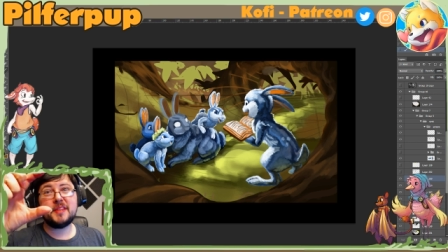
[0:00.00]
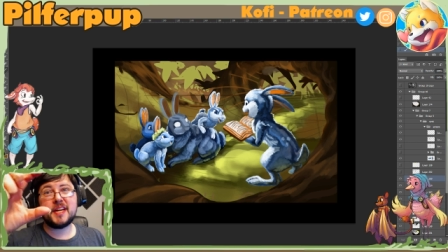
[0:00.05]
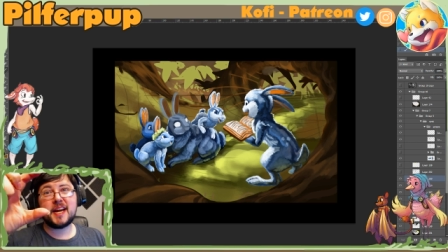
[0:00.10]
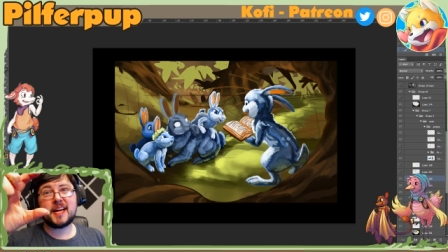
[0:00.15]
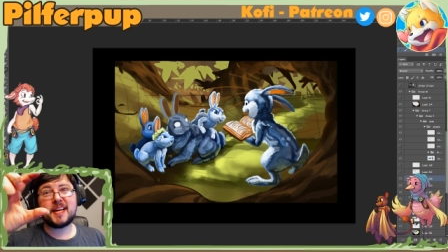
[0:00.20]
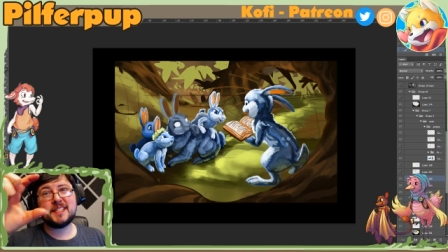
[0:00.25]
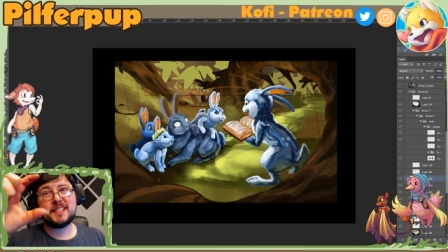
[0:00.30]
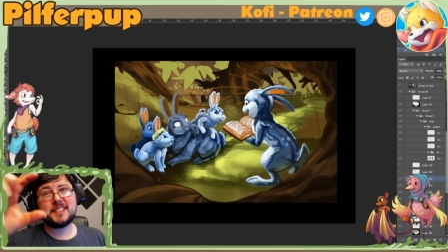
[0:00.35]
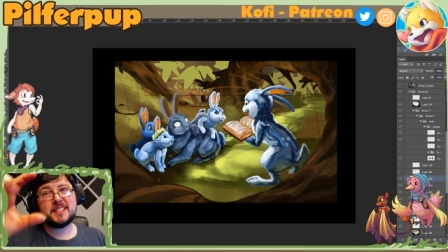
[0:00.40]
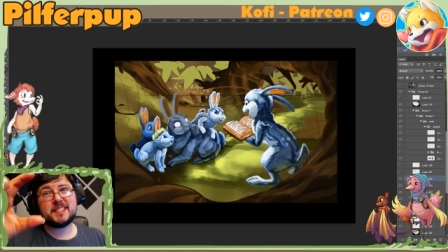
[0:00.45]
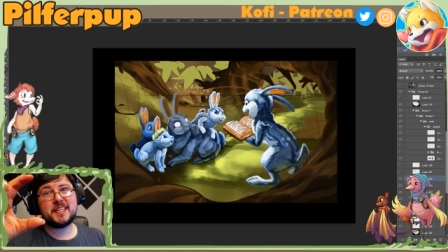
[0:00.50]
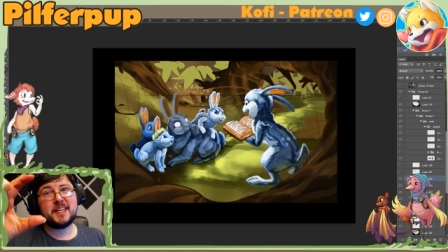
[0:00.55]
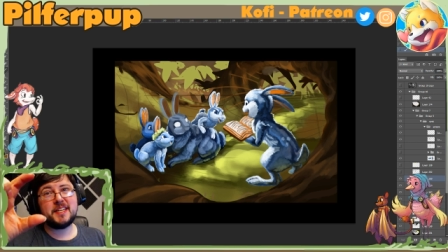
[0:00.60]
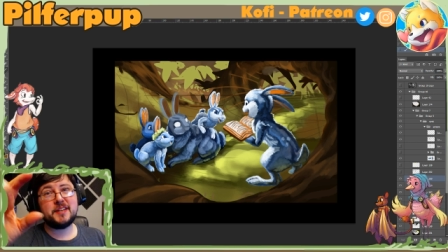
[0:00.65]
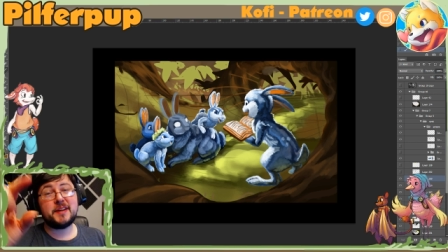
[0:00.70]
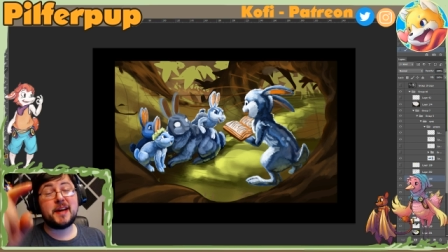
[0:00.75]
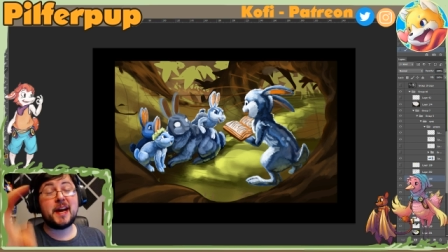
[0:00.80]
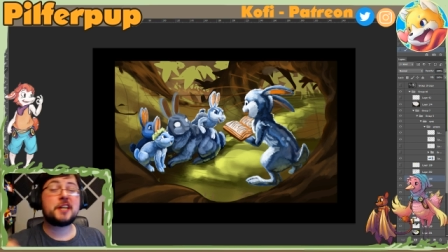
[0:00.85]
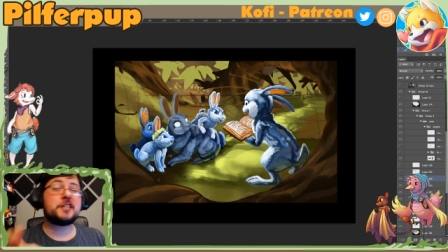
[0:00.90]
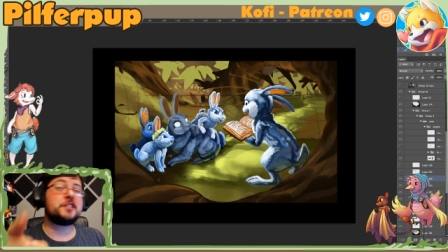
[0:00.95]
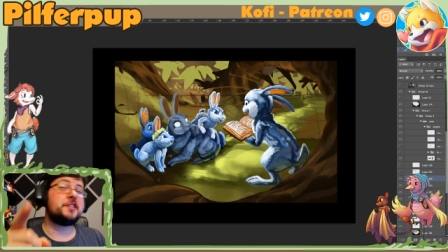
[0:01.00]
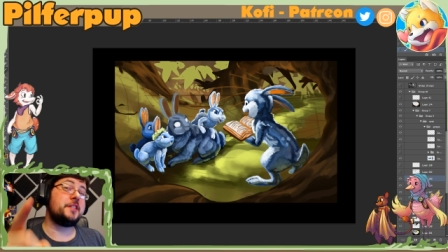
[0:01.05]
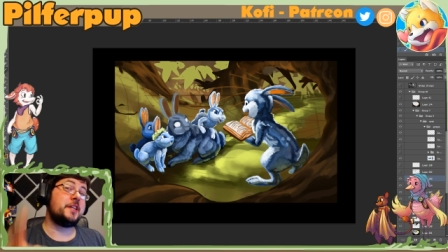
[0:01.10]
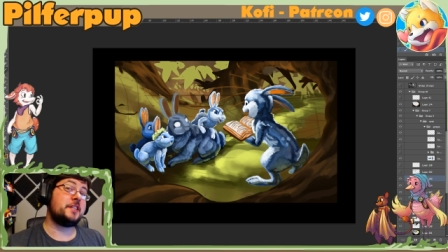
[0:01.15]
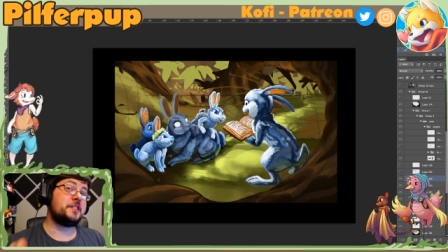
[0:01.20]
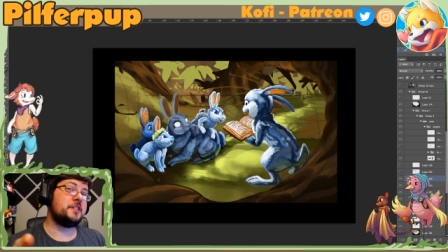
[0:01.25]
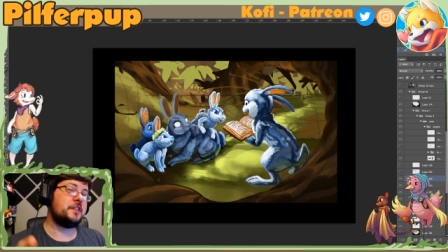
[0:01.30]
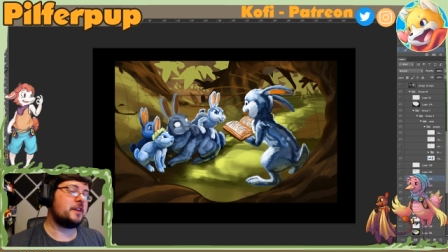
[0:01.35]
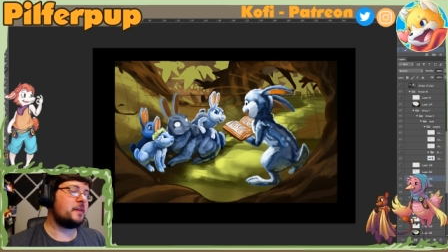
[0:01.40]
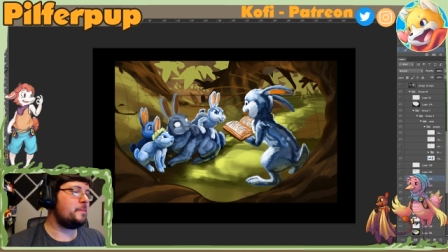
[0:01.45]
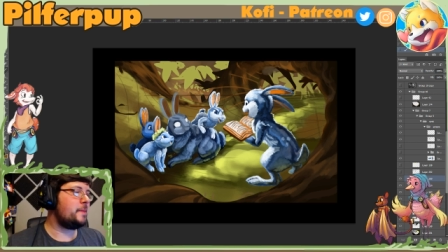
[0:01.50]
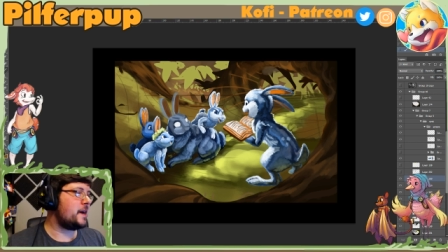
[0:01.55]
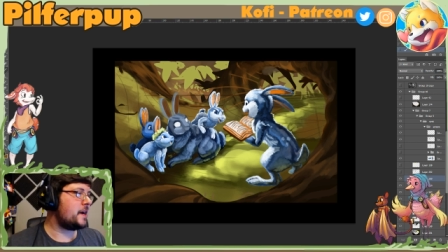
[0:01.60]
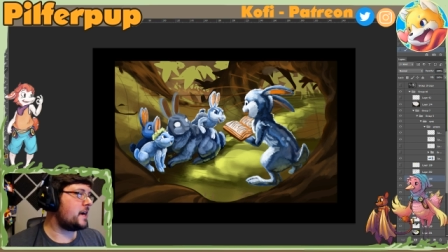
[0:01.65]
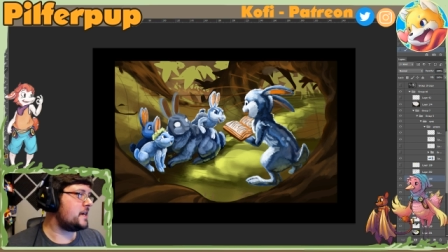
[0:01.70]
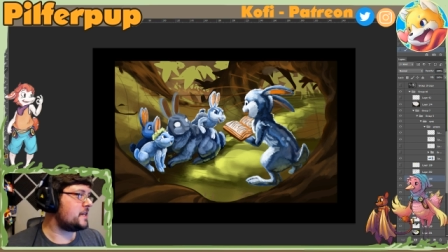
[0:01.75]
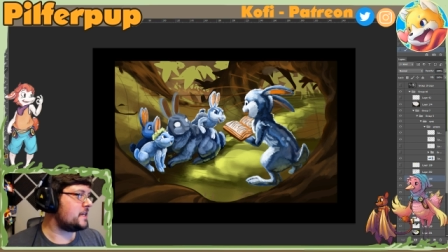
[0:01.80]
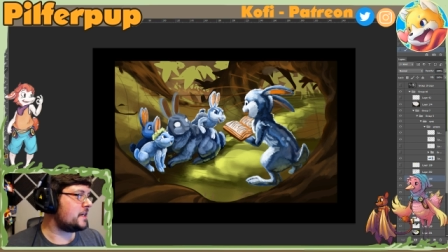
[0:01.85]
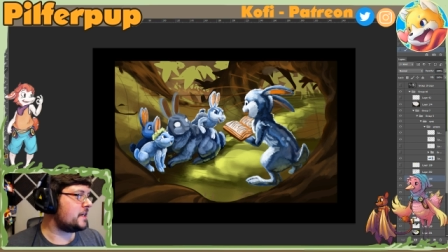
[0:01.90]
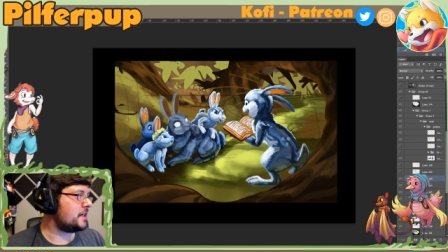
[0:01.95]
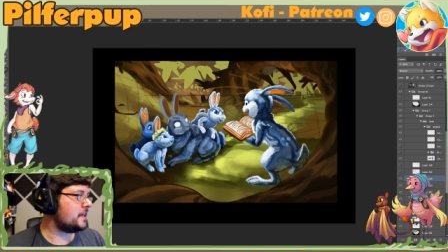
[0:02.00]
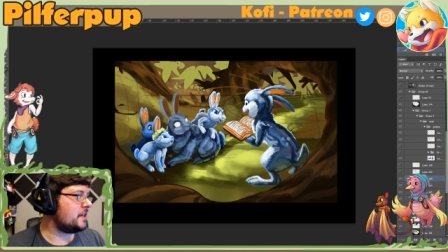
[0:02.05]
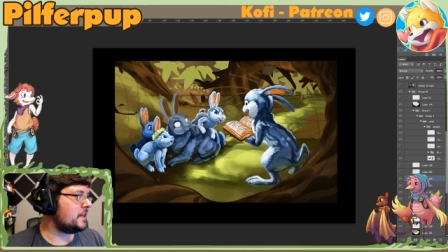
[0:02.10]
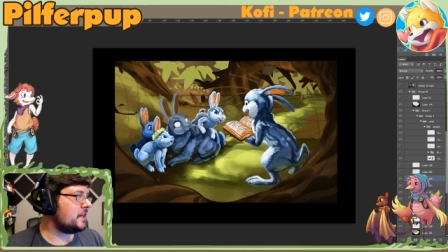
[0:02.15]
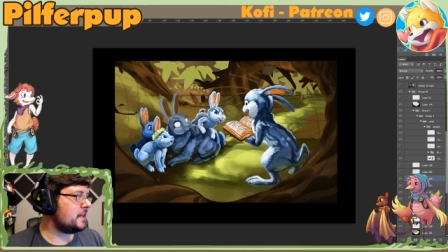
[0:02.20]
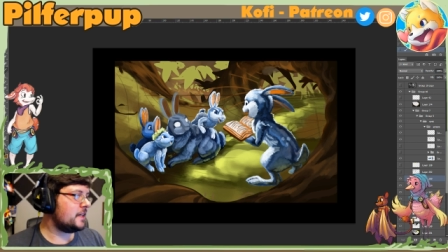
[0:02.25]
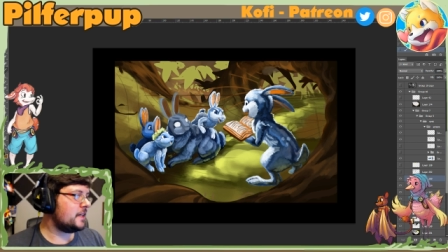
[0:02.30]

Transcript: that I can send you. Actually, that's not a bad idea.